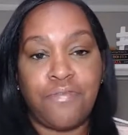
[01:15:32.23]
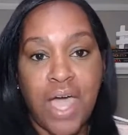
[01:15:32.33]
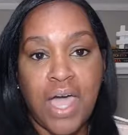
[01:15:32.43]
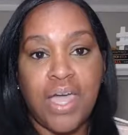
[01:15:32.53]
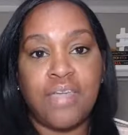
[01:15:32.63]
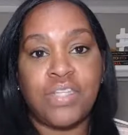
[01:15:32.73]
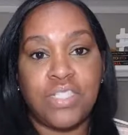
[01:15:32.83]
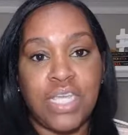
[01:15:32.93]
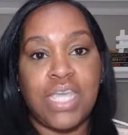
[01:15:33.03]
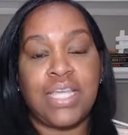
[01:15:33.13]

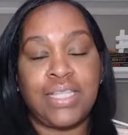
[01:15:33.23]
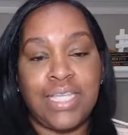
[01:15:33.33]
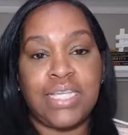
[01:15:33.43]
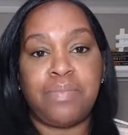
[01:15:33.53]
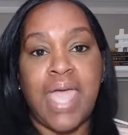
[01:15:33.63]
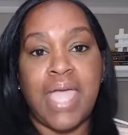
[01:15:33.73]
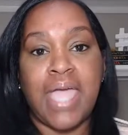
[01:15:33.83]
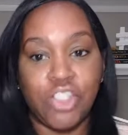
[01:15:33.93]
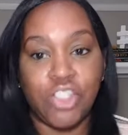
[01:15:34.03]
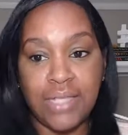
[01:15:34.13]
5-day lead magnet
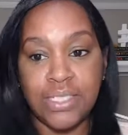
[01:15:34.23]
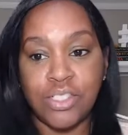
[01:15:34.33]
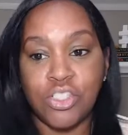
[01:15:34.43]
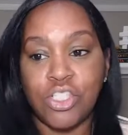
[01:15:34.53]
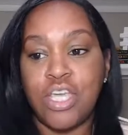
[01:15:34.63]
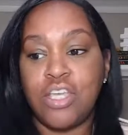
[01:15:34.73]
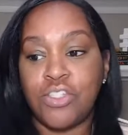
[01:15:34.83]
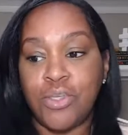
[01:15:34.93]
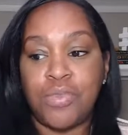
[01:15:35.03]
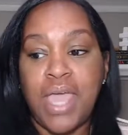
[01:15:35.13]
challenge.
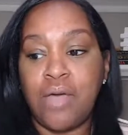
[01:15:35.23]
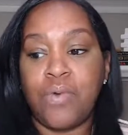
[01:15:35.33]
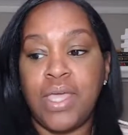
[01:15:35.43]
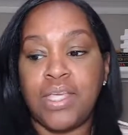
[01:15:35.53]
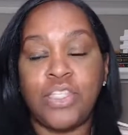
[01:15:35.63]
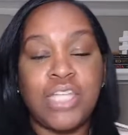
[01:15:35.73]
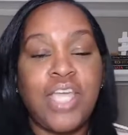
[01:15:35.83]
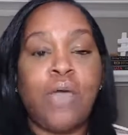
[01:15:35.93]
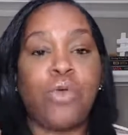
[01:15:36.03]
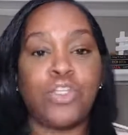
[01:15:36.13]
So that way, because
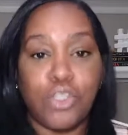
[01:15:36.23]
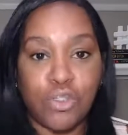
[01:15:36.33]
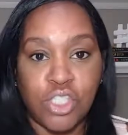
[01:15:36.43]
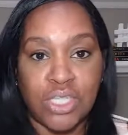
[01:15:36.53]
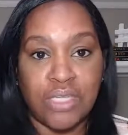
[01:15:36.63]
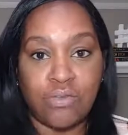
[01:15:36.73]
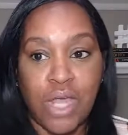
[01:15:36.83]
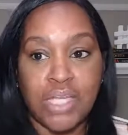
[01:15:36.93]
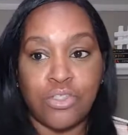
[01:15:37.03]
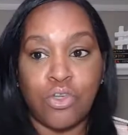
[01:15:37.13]
that's how we're searching it,
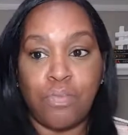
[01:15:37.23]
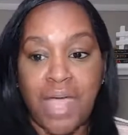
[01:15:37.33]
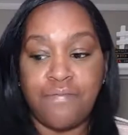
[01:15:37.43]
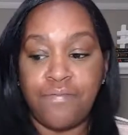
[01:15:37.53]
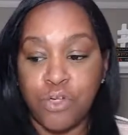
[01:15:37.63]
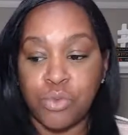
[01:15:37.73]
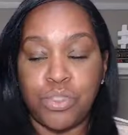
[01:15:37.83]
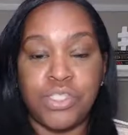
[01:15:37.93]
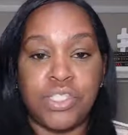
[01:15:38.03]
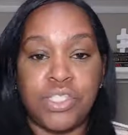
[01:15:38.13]
right? So my
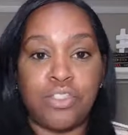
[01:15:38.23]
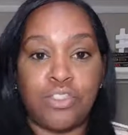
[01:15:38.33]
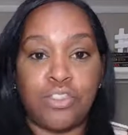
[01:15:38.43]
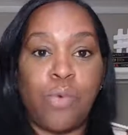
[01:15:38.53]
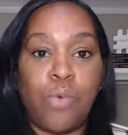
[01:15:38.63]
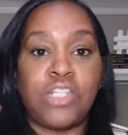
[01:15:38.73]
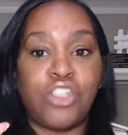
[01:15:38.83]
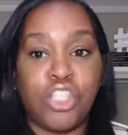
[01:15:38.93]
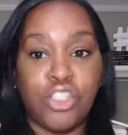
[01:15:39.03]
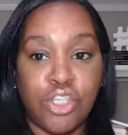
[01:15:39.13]
virtual assistant is going in
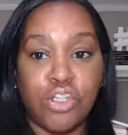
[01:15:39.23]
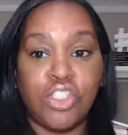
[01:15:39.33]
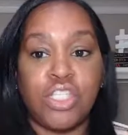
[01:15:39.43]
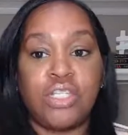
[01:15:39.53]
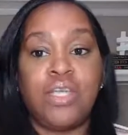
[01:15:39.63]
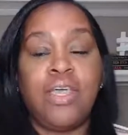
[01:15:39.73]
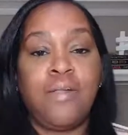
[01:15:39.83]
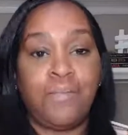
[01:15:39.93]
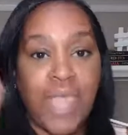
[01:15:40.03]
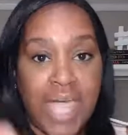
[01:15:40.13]
and she's searching
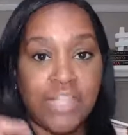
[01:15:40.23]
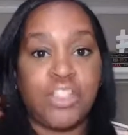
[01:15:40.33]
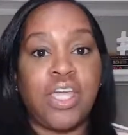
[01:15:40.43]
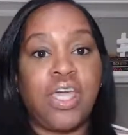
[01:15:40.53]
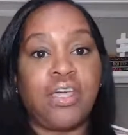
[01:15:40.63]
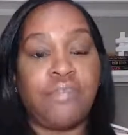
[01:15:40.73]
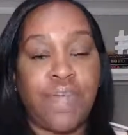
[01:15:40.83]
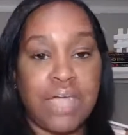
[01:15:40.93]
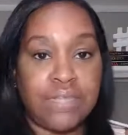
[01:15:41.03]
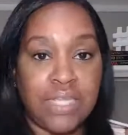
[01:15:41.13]
hashtag
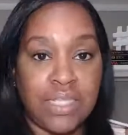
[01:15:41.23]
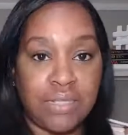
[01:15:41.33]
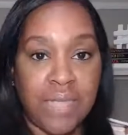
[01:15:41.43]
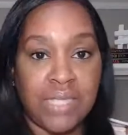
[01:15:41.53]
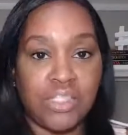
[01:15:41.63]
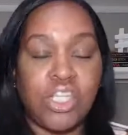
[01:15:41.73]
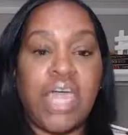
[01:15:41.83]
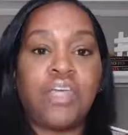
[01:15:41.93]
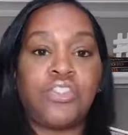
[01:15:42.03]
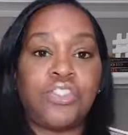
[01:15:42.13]
5-day lead magnet
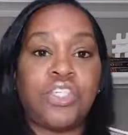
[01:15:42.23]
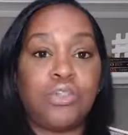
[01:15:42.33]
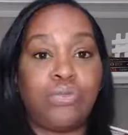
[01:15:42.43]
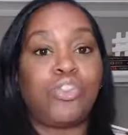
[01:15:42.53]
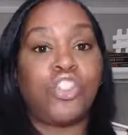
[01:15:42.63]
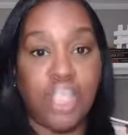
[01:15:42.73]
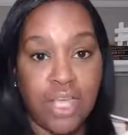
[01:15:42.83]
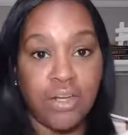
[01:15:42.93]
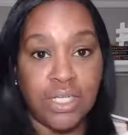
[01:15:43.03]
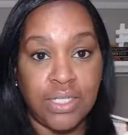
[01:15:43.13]
challenge to see who
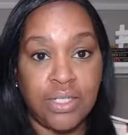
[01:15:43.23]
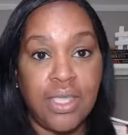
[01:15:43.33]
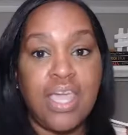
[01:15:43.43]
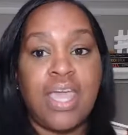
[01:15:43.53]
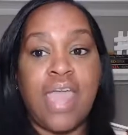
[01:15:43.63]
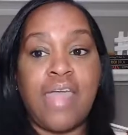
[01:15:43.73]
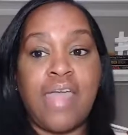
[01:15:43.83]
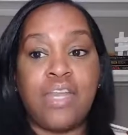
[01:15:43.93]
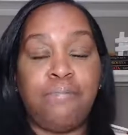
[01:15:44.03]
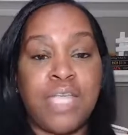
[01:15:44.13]
shared it. And
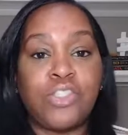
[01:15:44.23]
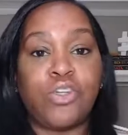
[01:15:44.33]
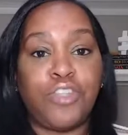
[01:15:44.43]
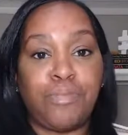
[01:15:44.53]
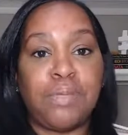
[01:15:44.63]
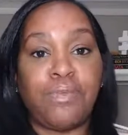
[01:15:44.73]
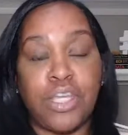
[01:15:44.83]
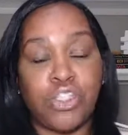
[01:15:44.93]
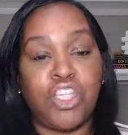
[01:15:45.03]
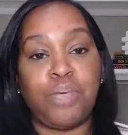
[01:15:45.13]
then based on the people
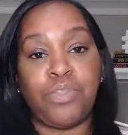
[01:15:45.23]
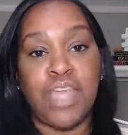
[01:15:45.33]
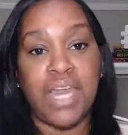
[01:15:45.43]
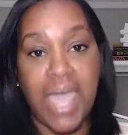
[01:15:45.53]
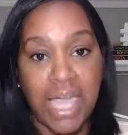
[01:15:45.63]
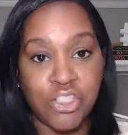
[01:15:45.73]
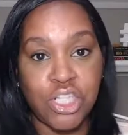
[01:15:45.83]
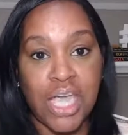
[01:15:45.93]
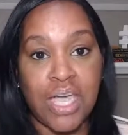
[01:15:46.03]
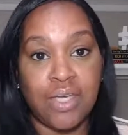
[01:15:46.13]
that shared with that
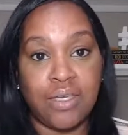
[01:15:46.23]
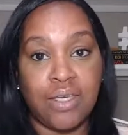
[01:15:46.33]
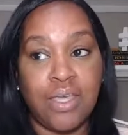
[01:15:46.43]
hashtag,